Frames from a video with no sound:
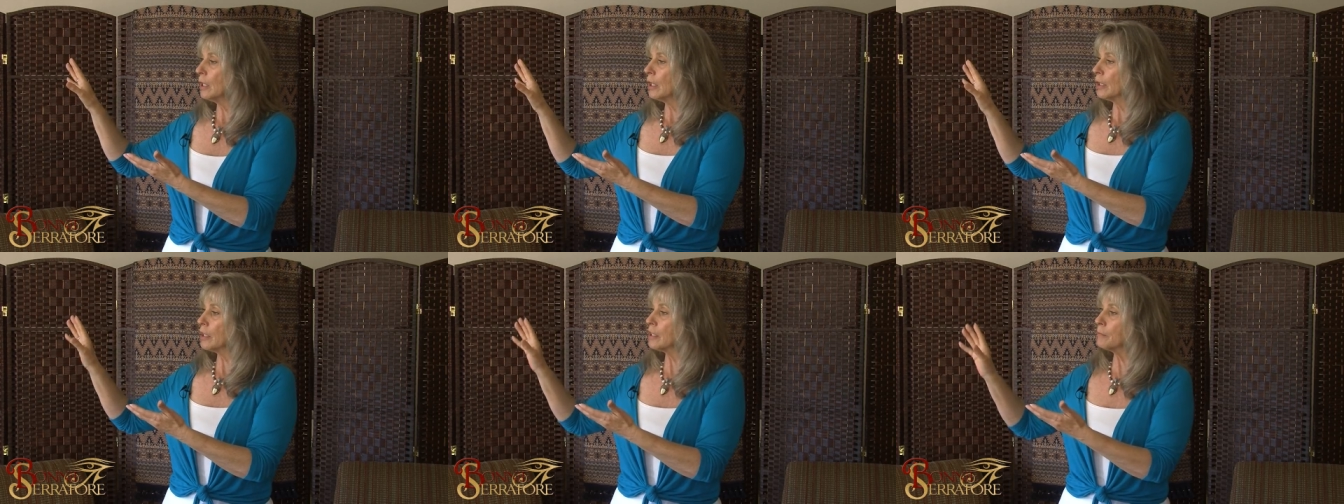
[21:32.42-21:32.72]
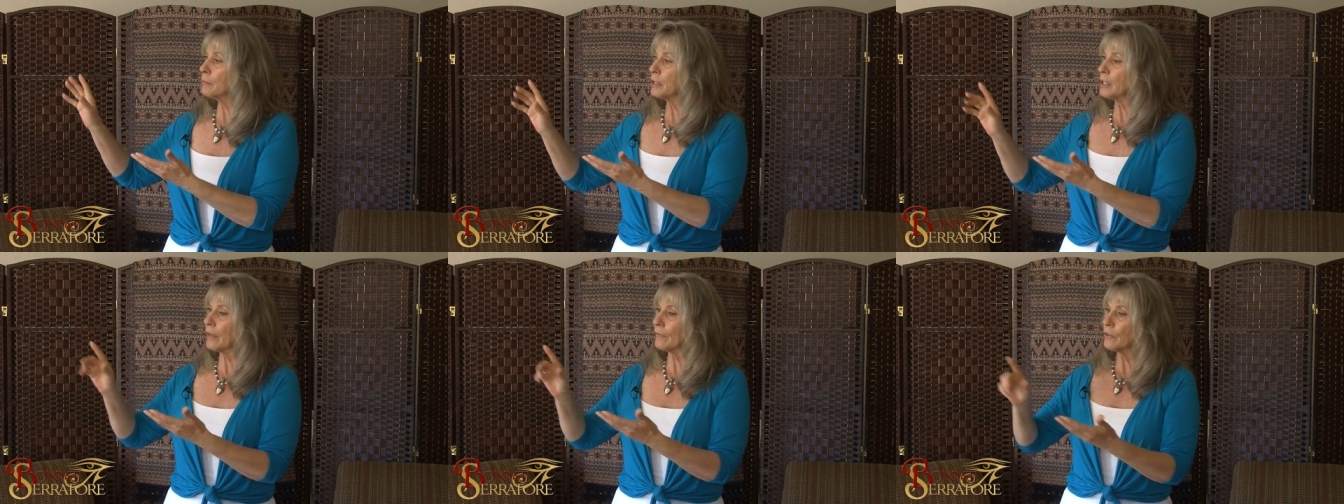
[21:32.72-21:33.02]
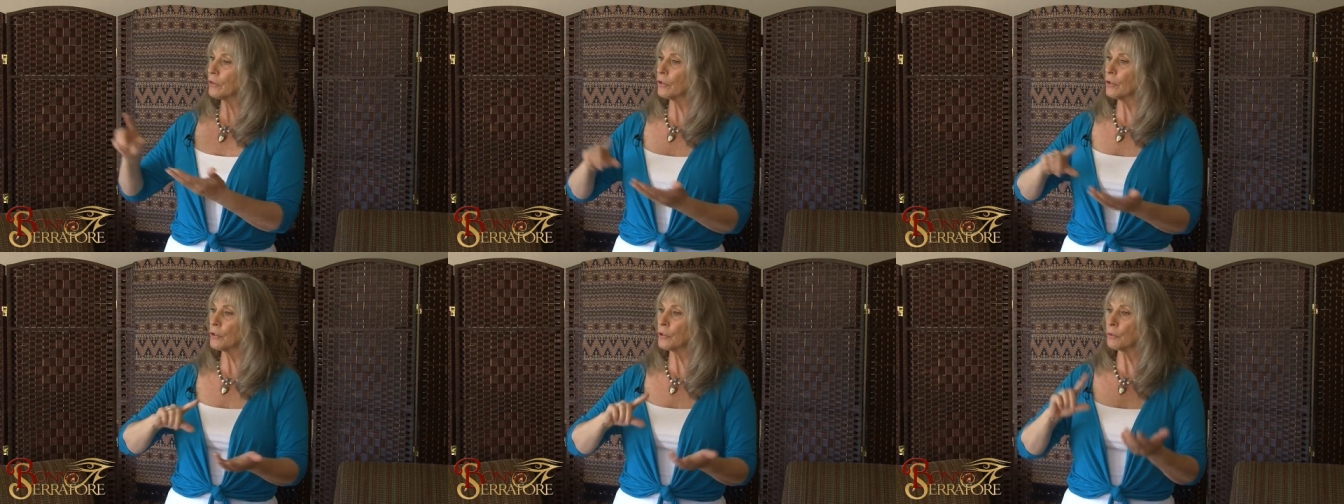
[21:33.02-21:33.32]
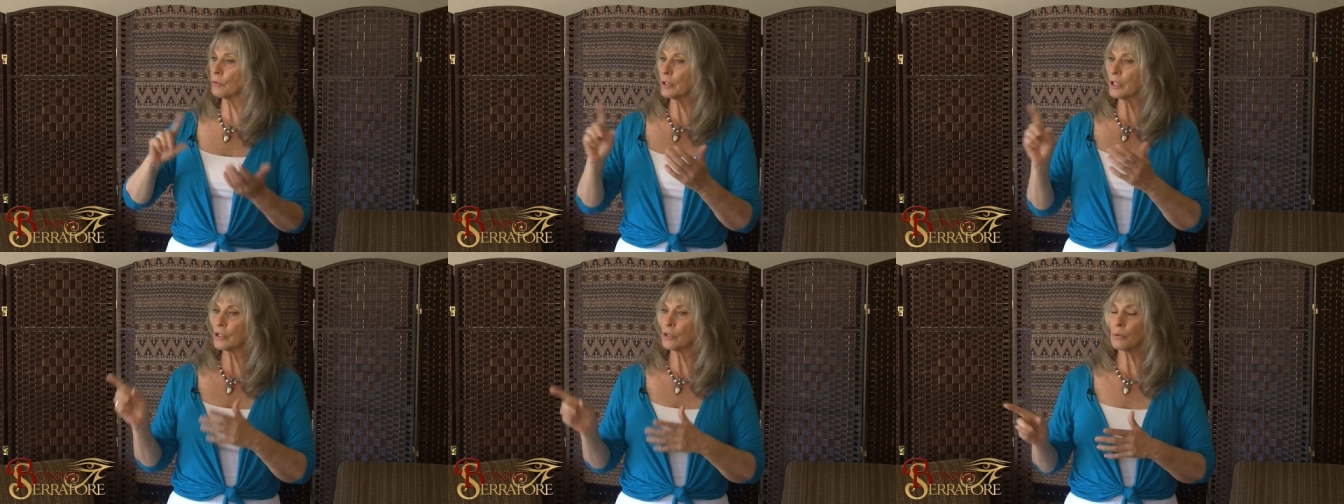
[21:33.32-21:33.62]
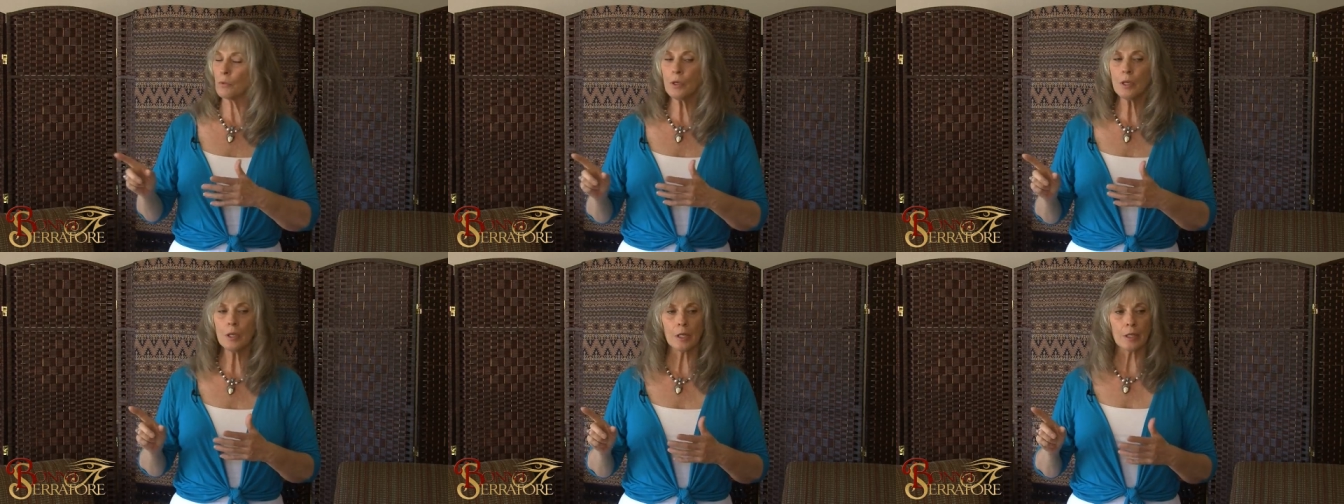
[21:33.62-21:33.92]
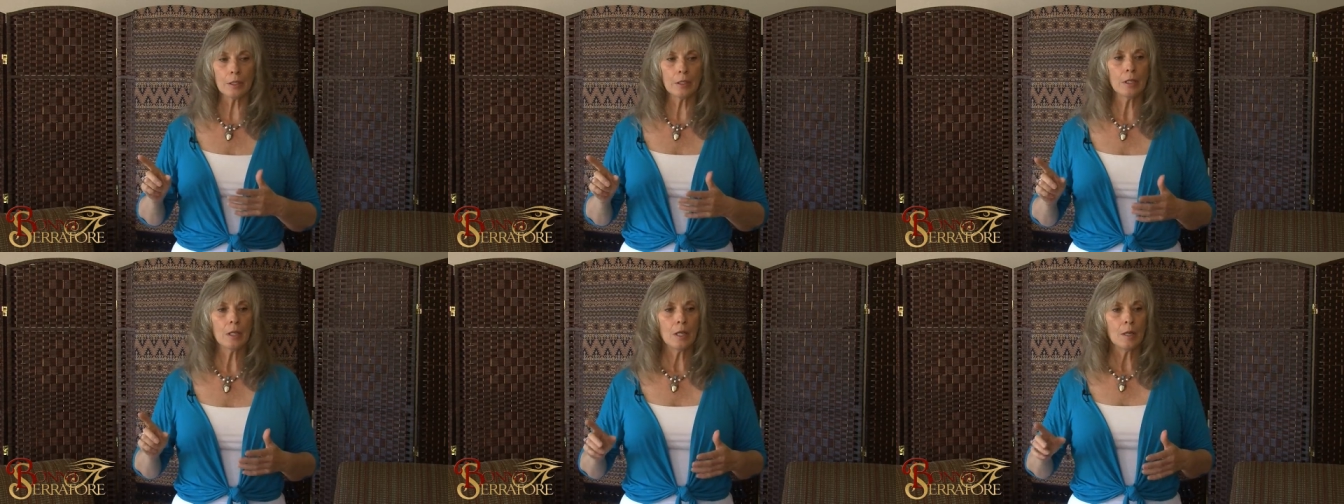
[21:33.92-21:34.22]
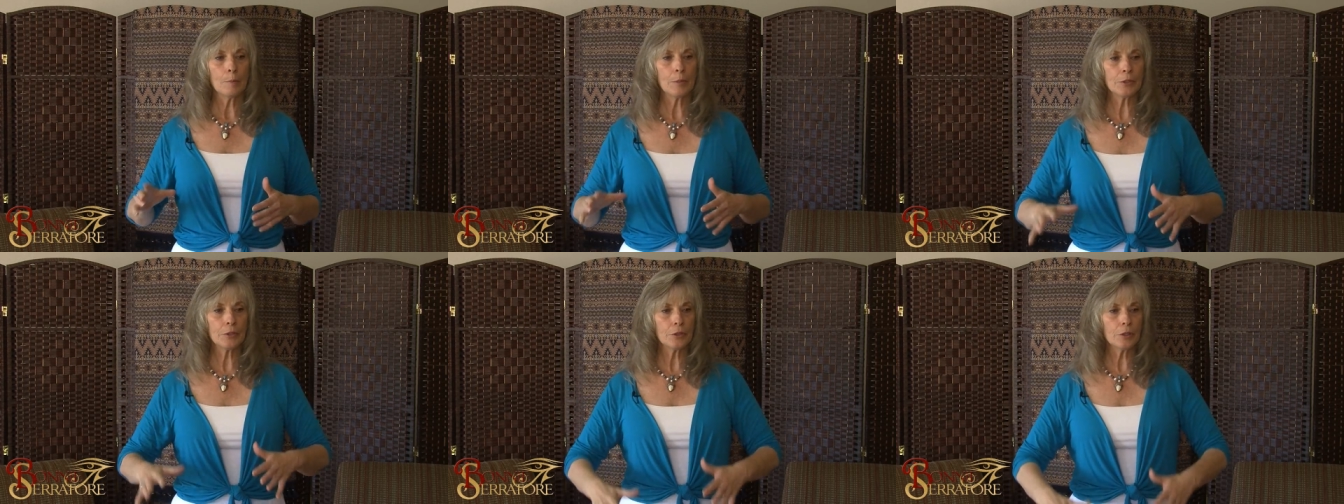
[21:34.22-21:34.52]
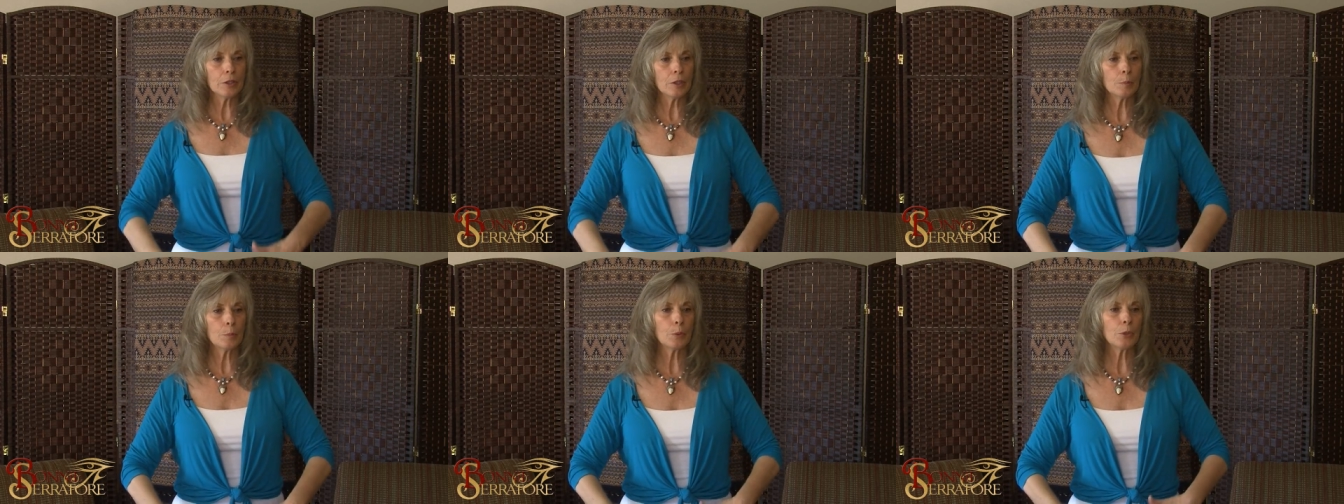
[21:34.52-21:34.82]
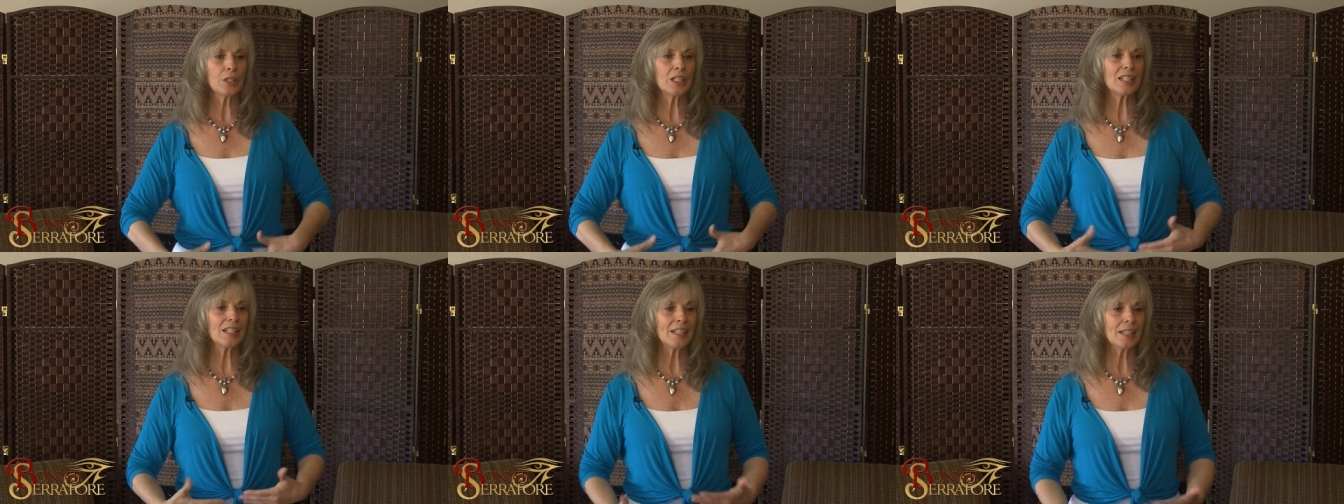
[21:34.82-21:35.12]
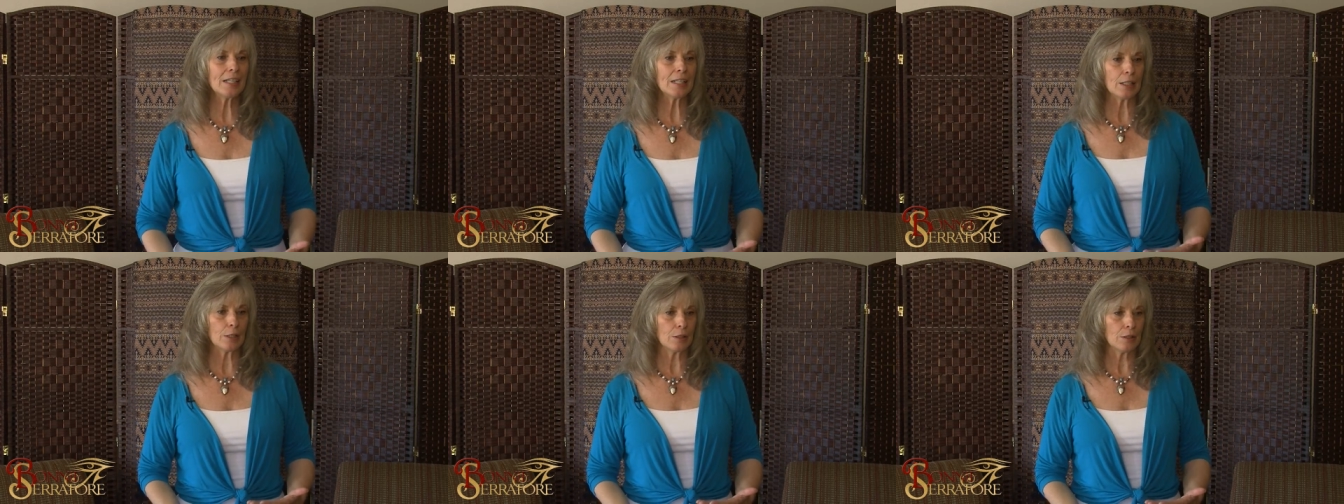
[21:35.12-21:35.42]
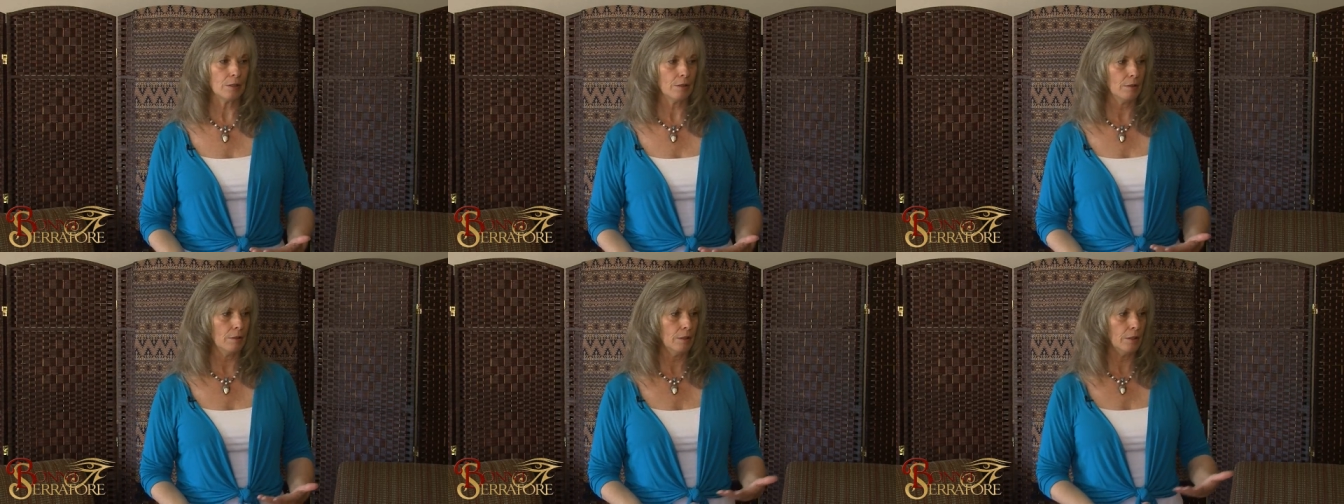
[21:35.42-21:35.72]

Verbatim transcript: Doesn't mean you have to go through each one, but they're going to present.